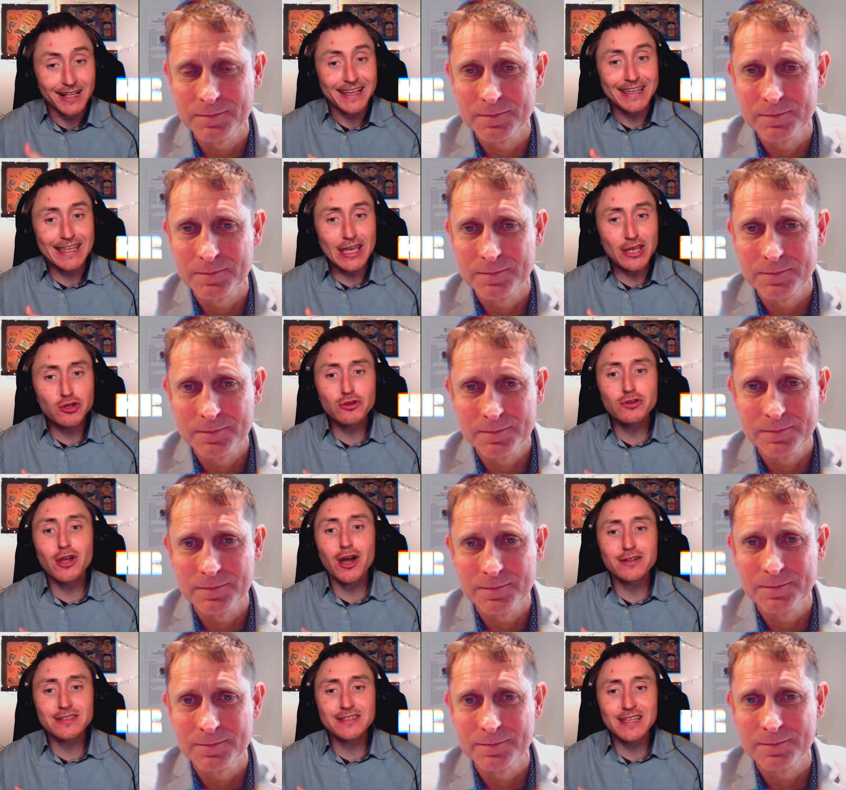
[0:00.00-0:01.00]
Speaker 1: get your
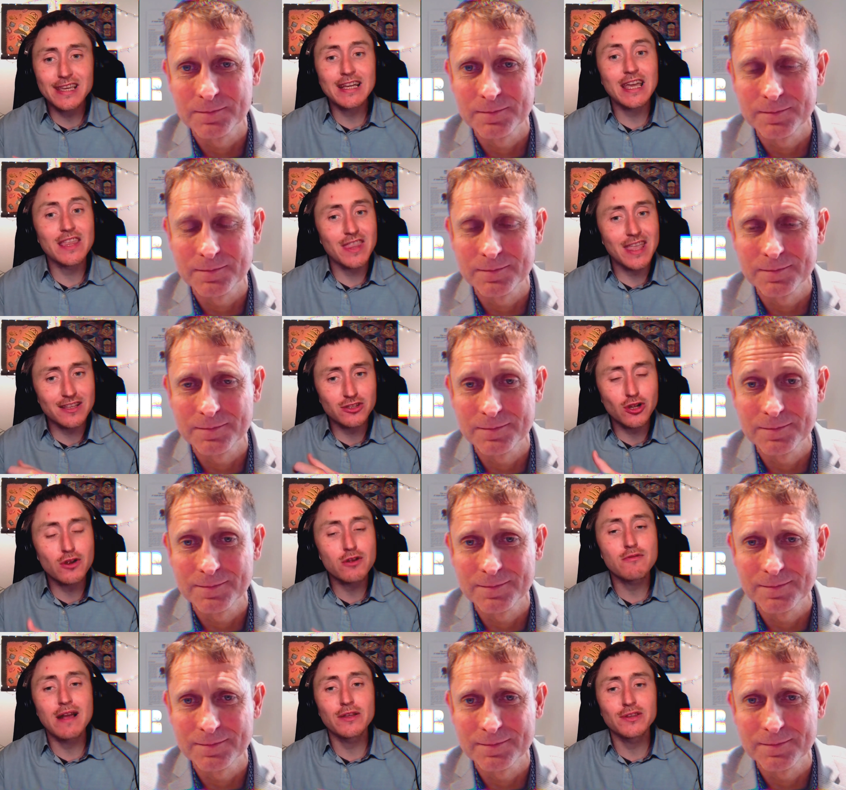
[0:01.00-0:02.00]
dog sick and then
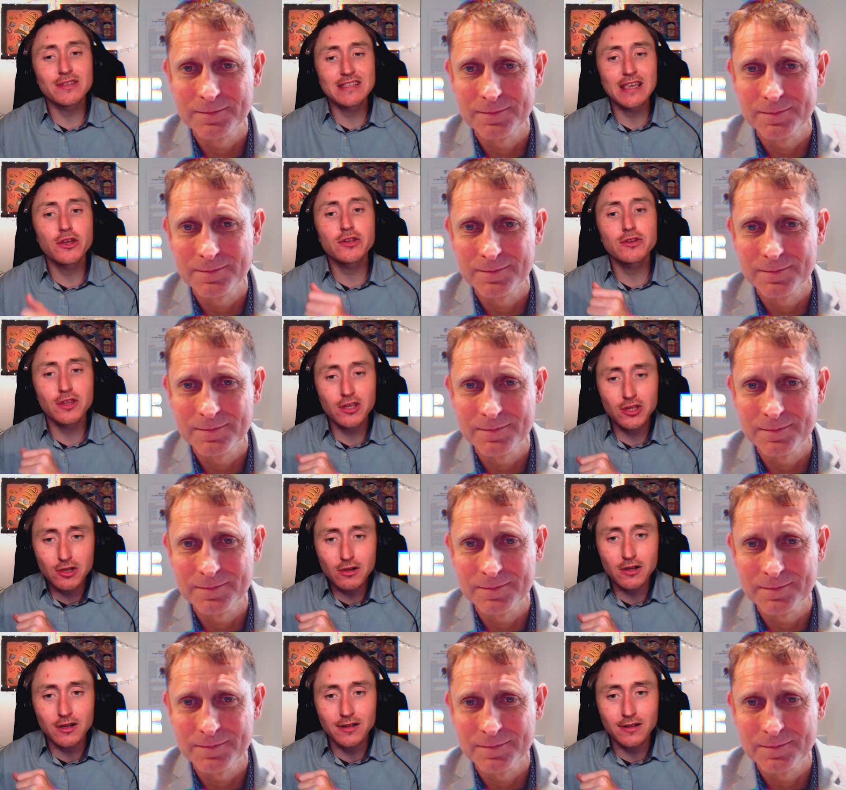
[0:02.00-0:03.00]
turn around and sell you the
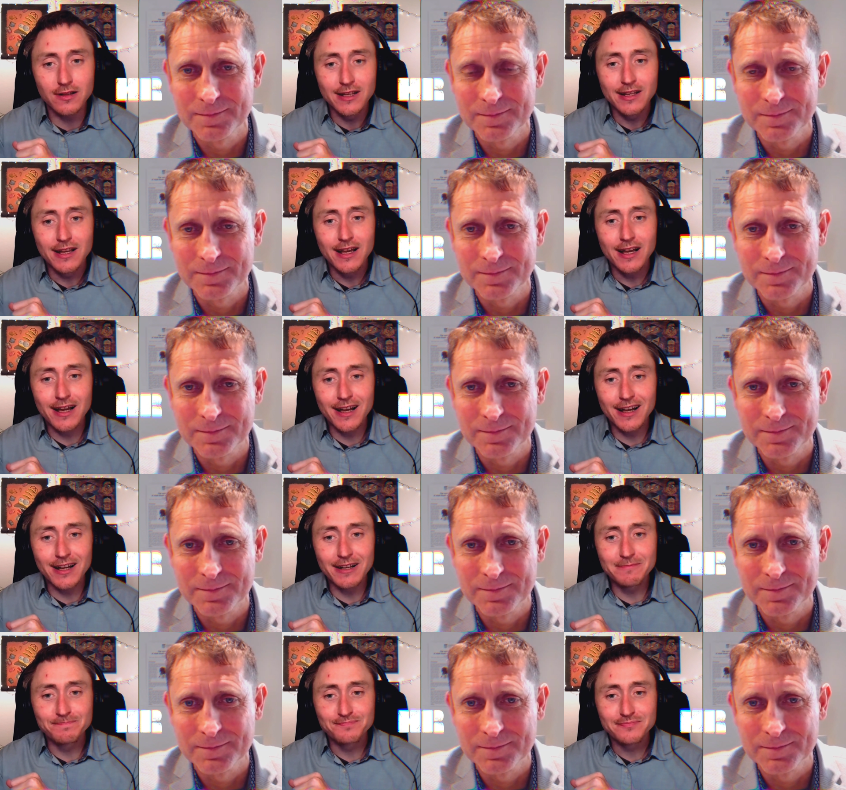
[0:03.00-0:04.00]
cure
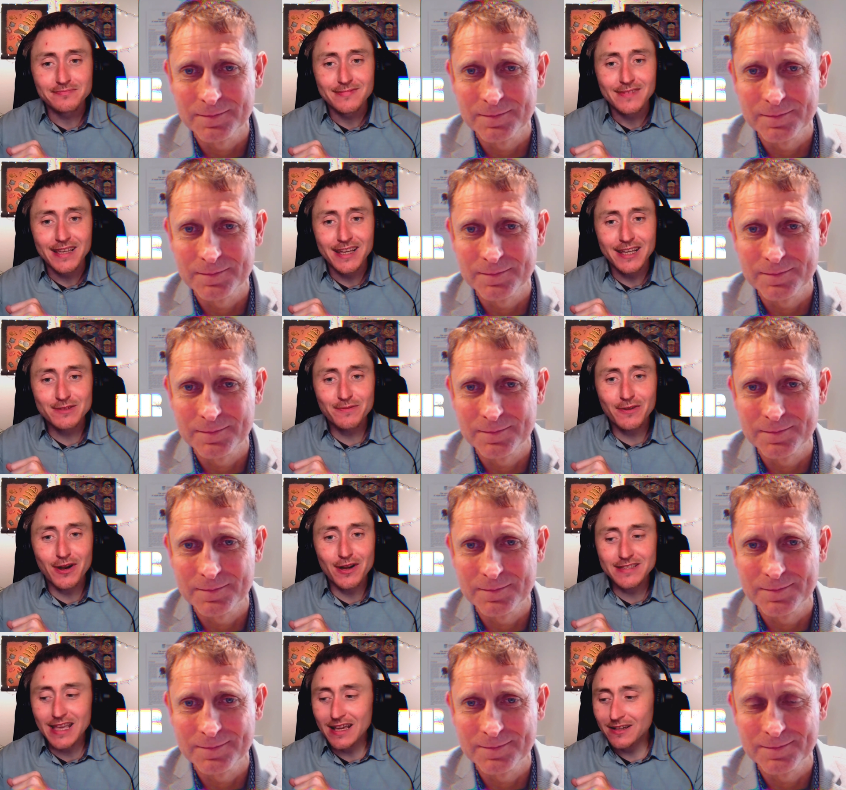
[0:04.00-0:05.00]
uh, as far
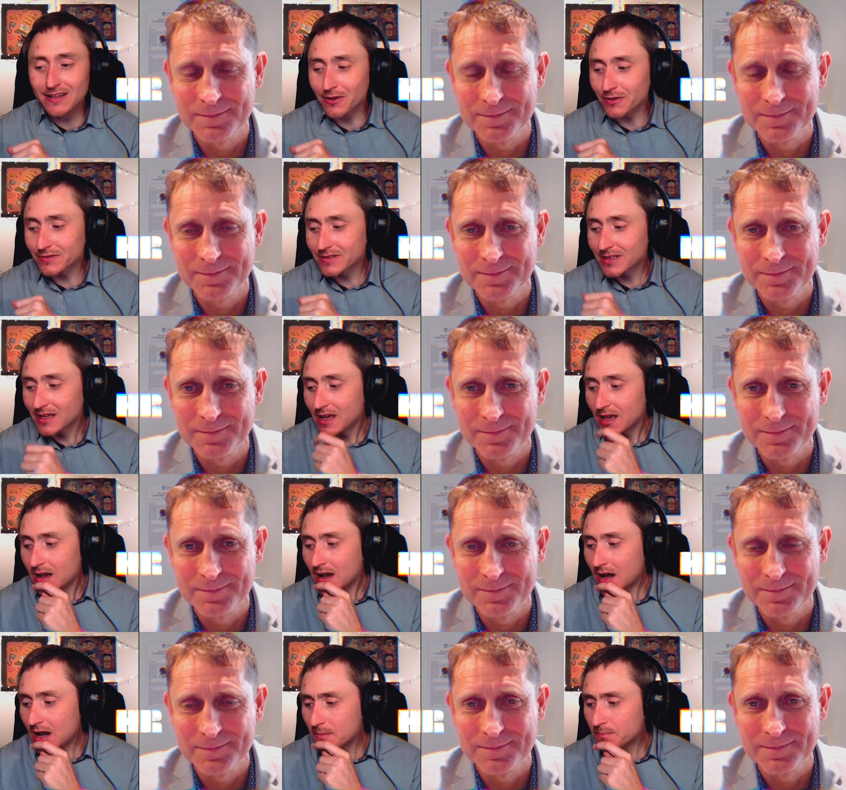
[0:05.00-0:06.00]
as that goes
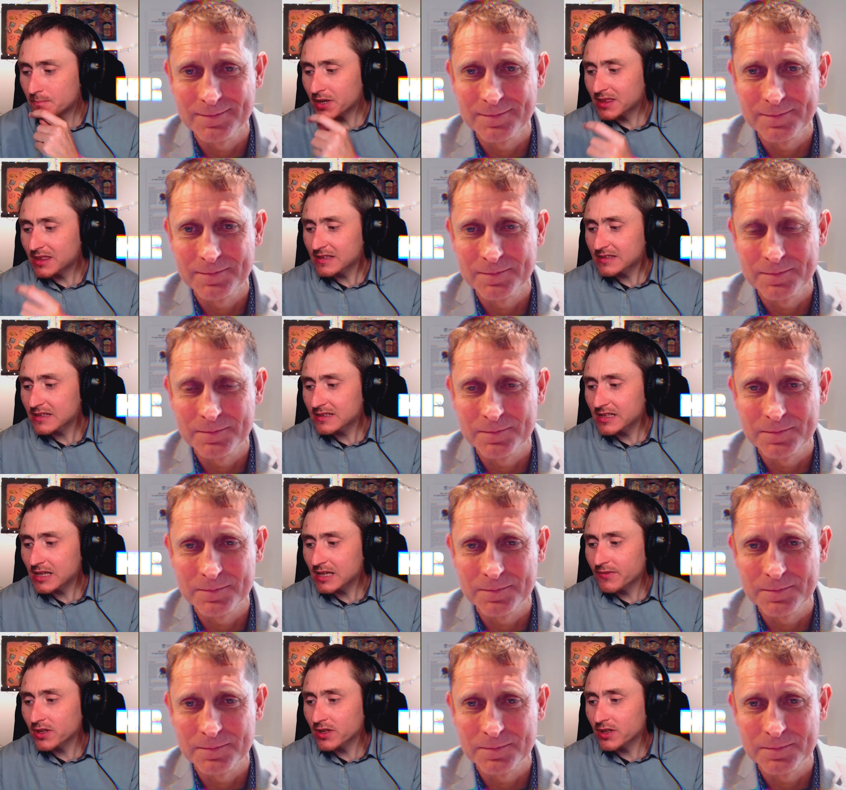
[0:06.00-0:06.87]
um, but this isn't even